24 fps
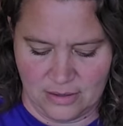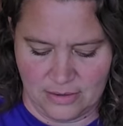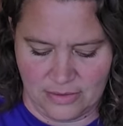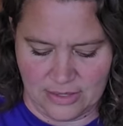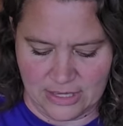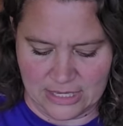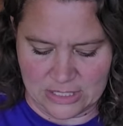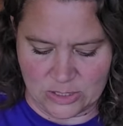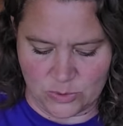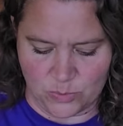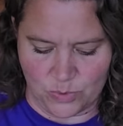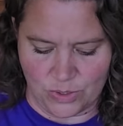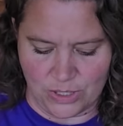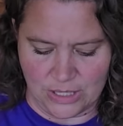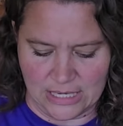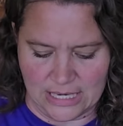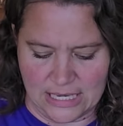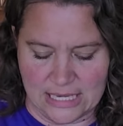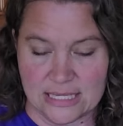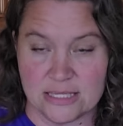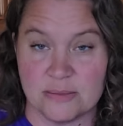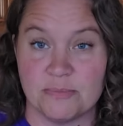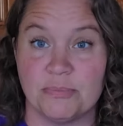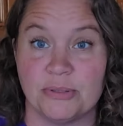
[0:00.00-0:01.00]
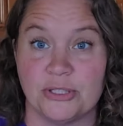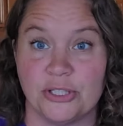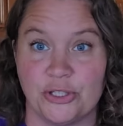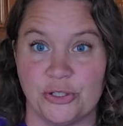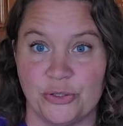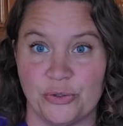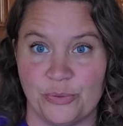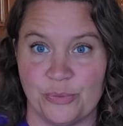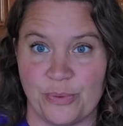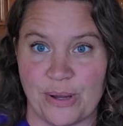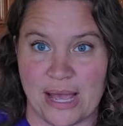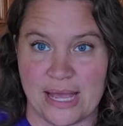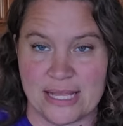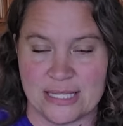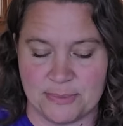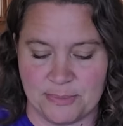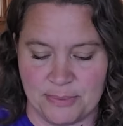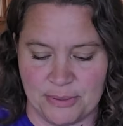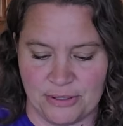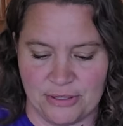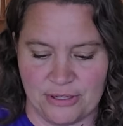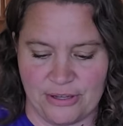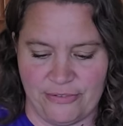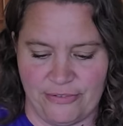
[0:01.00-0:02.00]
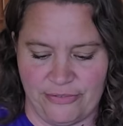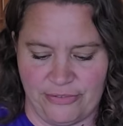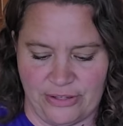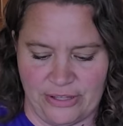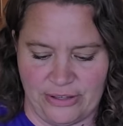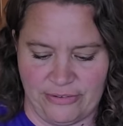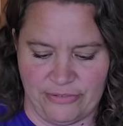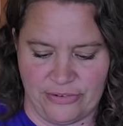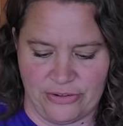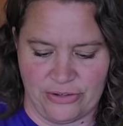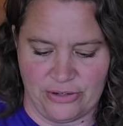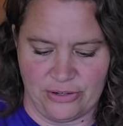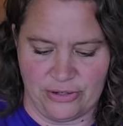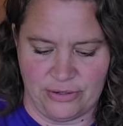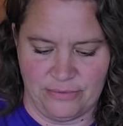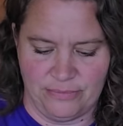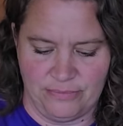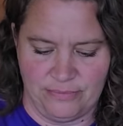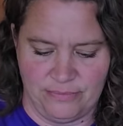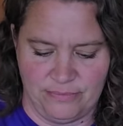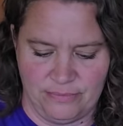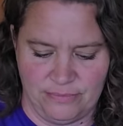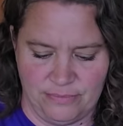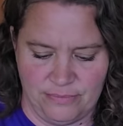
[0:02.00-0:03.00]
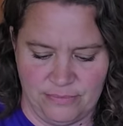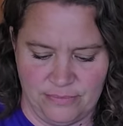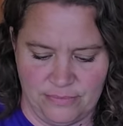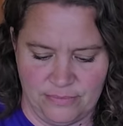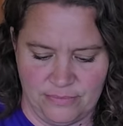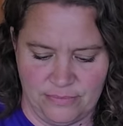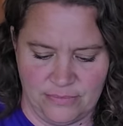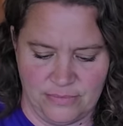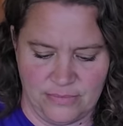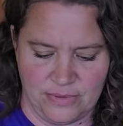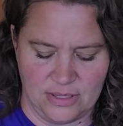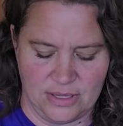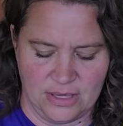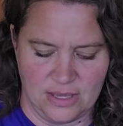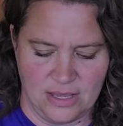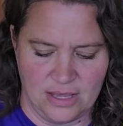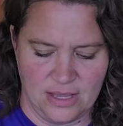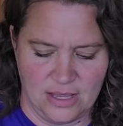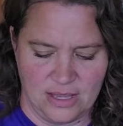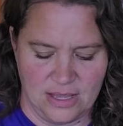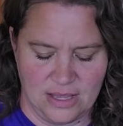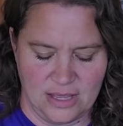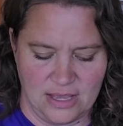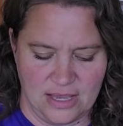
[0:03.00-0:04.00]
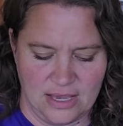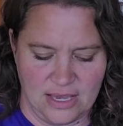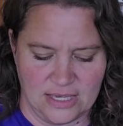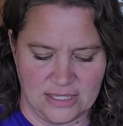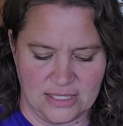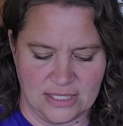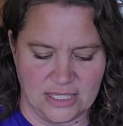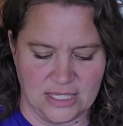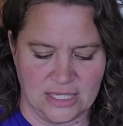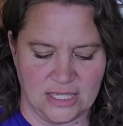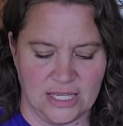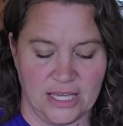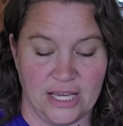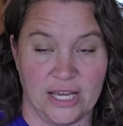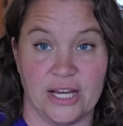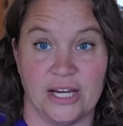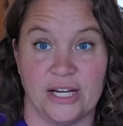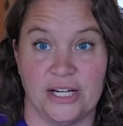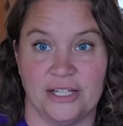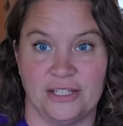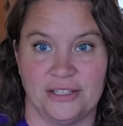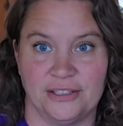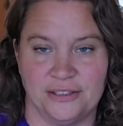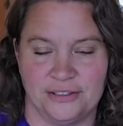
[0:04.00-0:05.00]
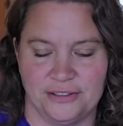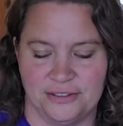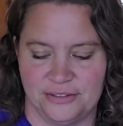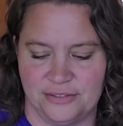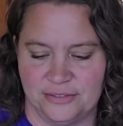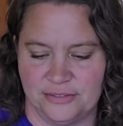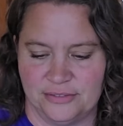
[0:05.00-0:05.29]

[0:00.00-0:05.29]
This one is blue raspberry flavored. It's clear.